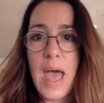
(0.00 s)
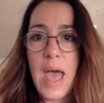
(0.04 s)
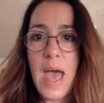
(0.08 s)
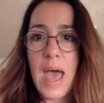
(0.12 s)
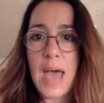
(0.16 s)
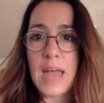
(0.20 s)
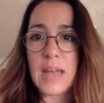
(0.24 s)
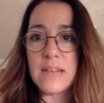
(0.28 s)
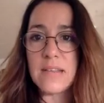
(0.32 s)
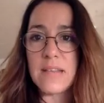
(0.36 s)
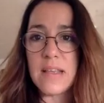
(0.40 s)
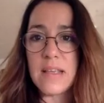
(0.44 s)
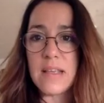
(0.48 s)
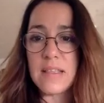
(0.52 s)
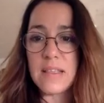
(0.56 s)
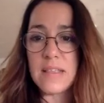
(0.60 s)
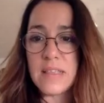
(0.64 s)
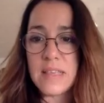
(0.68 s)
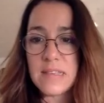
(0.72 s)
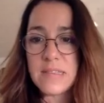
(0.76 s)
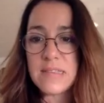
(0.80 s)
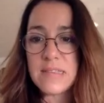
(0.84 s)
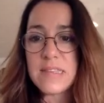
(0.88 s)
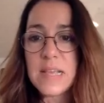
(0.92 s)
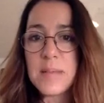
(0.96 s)
And
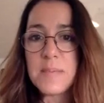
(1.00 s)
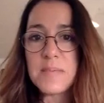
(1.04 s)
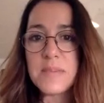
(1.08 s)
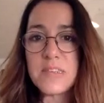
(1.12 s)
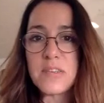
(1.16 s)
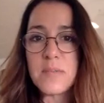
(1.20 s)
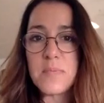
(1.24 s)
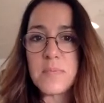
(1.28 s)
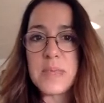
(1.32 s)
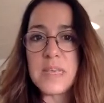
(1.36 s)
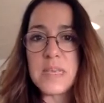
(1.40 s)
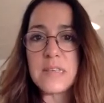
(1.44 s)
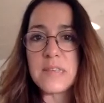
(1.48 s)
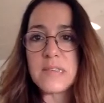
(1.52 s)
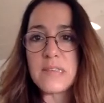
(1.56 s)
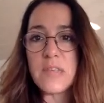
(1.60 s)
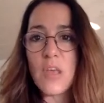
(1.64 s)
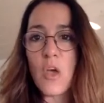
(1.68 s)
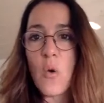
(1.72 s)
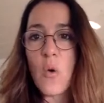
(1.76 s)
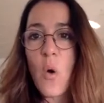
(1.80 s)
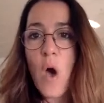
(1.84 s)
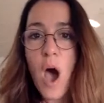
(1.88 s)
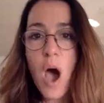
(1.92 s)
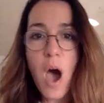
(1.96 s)
this seems to be
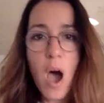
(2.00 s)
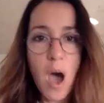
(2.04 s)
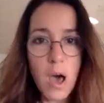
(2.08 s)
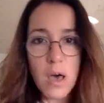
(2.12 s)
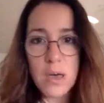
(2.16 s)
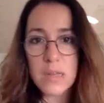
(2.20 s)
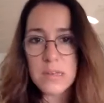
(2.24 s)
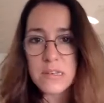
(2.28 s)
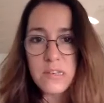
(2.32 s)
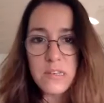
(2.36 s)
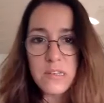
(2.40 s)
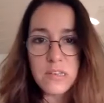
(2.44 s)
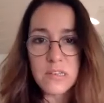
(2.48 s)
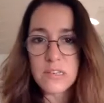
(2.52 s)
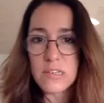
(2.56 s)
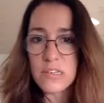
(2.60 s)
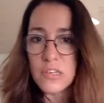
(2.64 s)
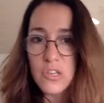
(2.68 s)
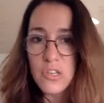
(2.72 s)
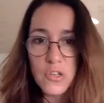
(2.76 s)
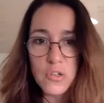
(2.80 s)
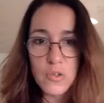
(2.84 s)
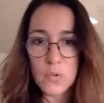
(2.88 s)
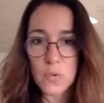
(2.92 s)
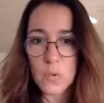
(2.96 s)
so hard to
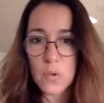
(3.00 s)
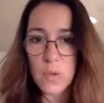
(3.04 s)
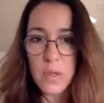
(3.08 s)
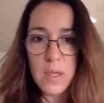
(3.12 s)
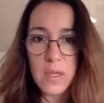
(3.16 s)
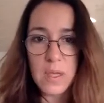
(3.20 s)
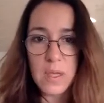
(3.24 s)
do.